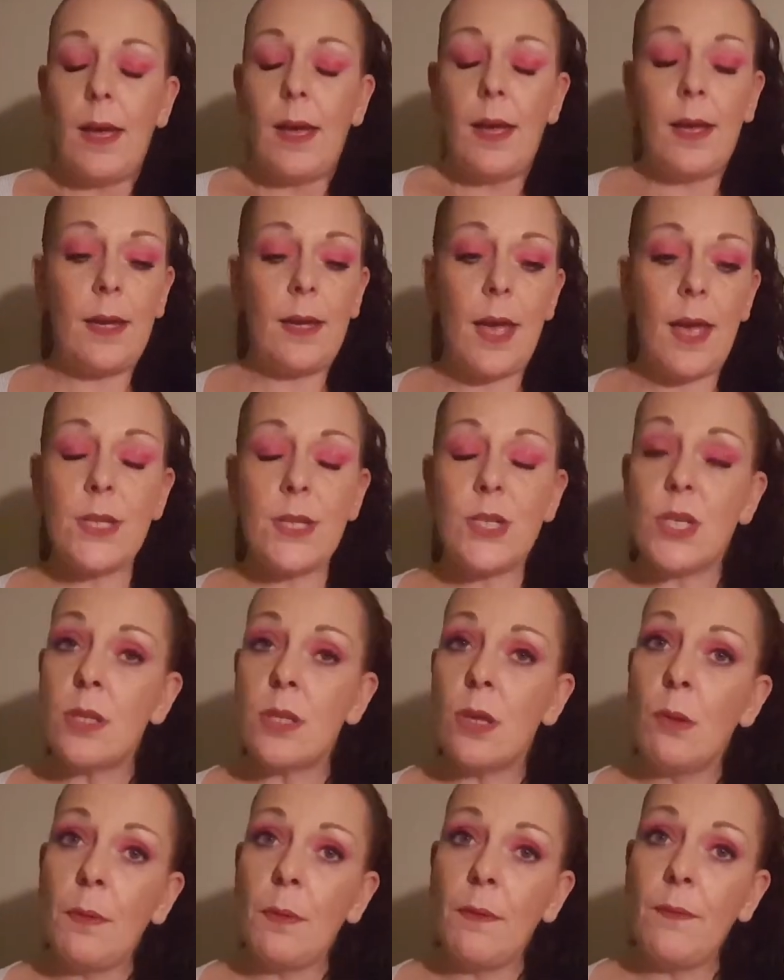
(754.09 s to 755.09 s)
I
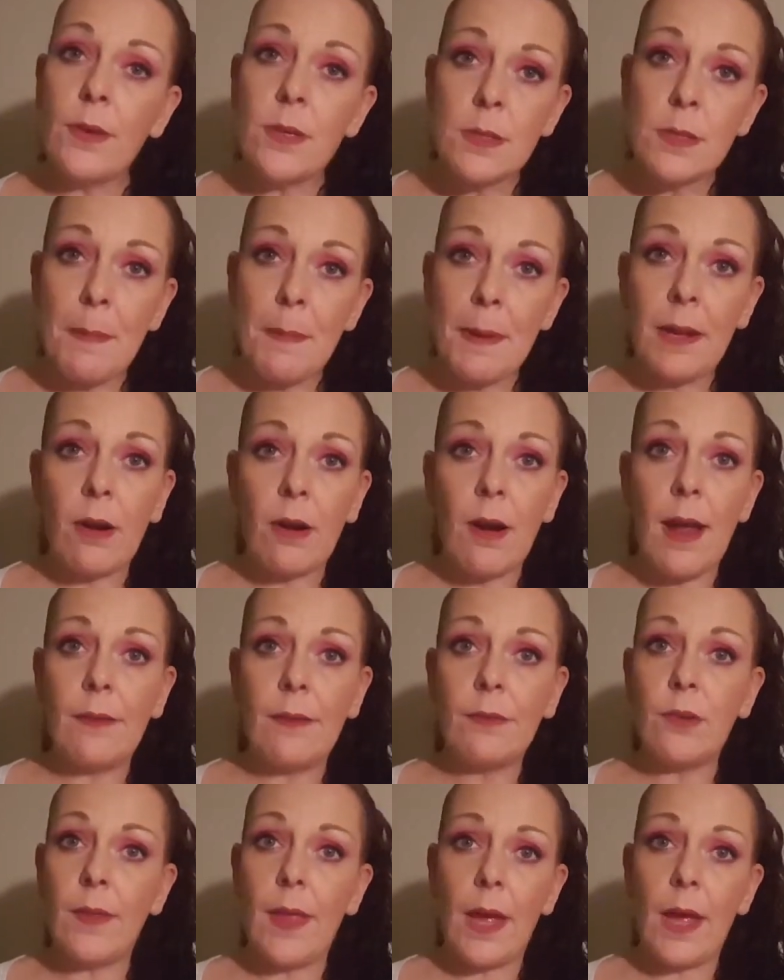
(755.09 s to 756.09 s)
just hope he feels better
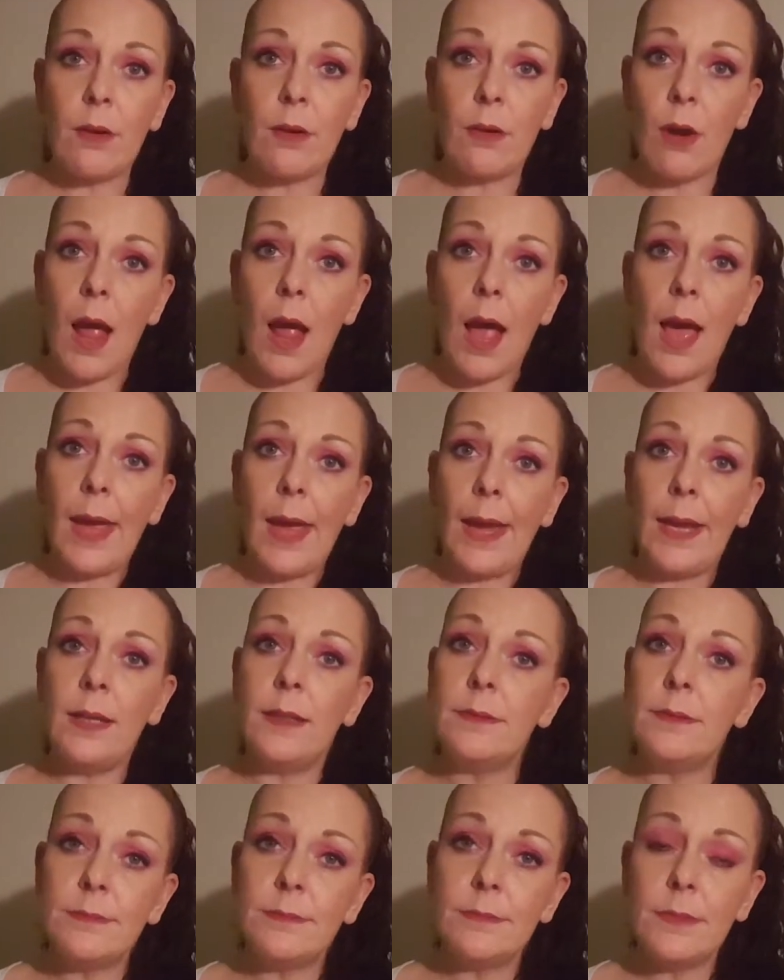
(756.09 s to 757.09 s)
after that
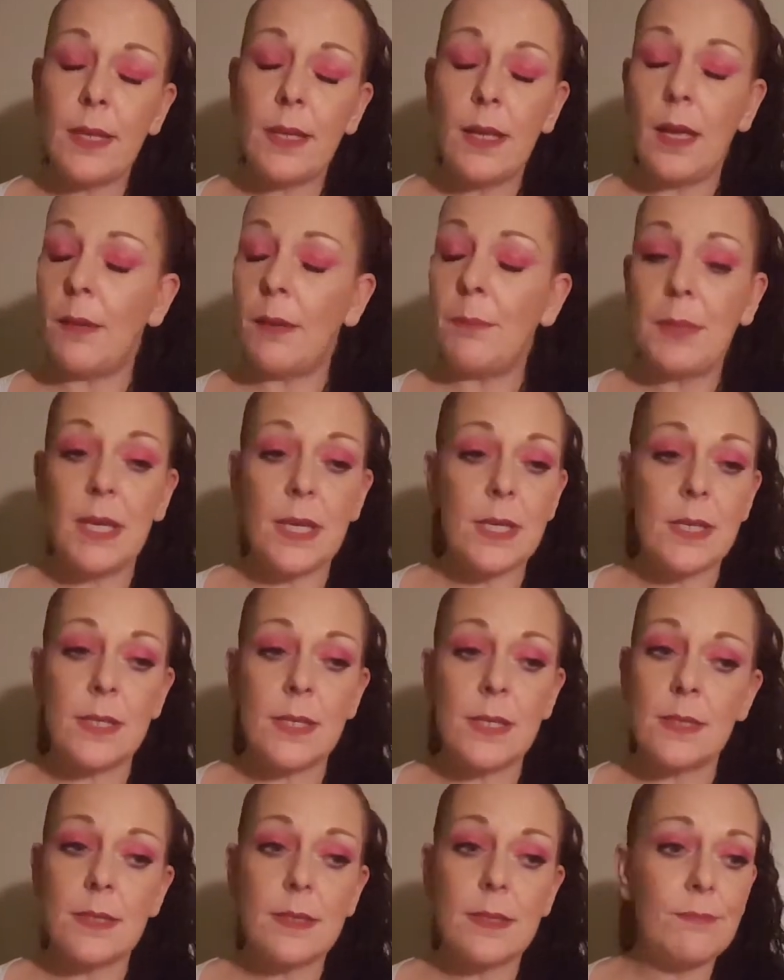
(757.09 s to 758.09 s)
cry,
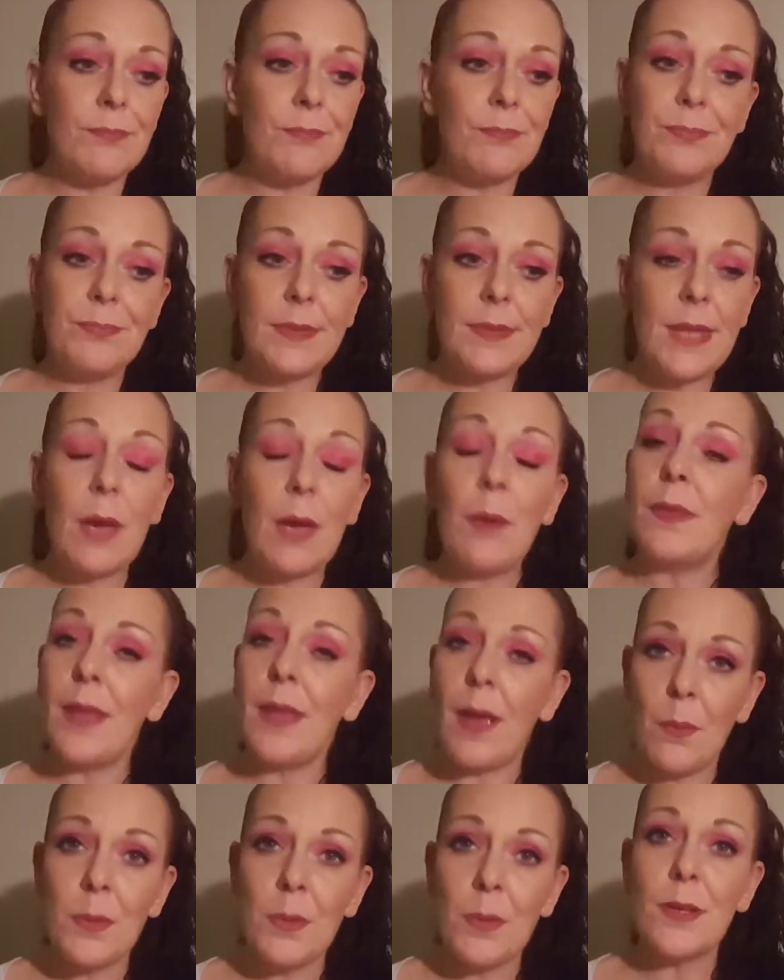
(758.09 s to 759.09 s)
because
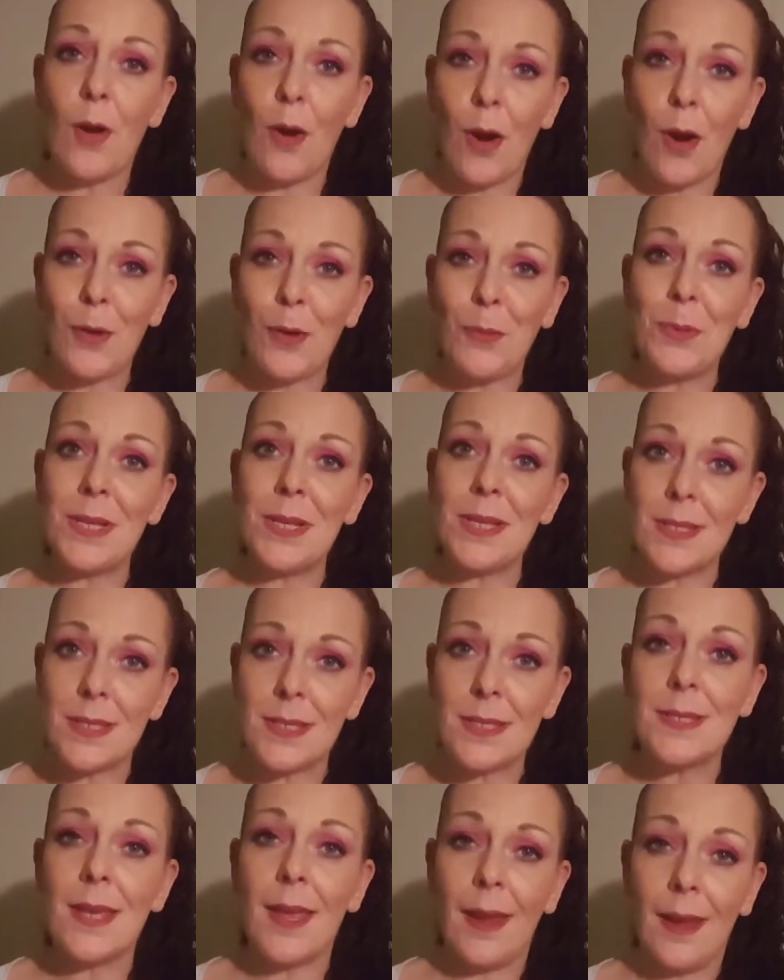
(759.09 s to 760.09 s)
that was a hard one
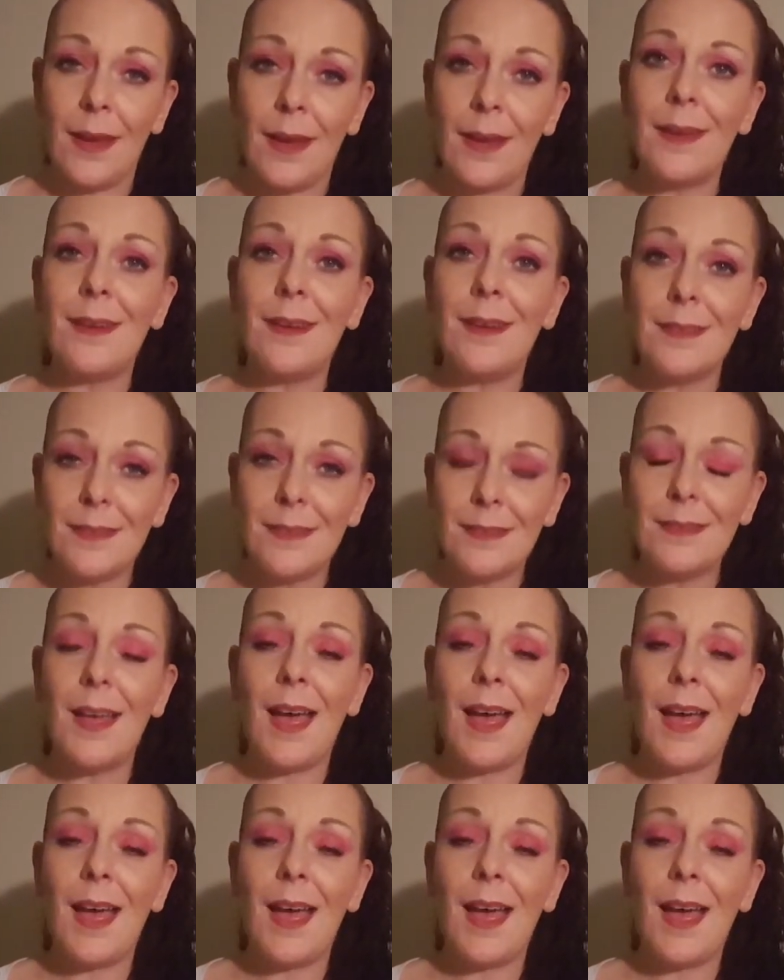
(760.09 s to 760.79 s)
to take.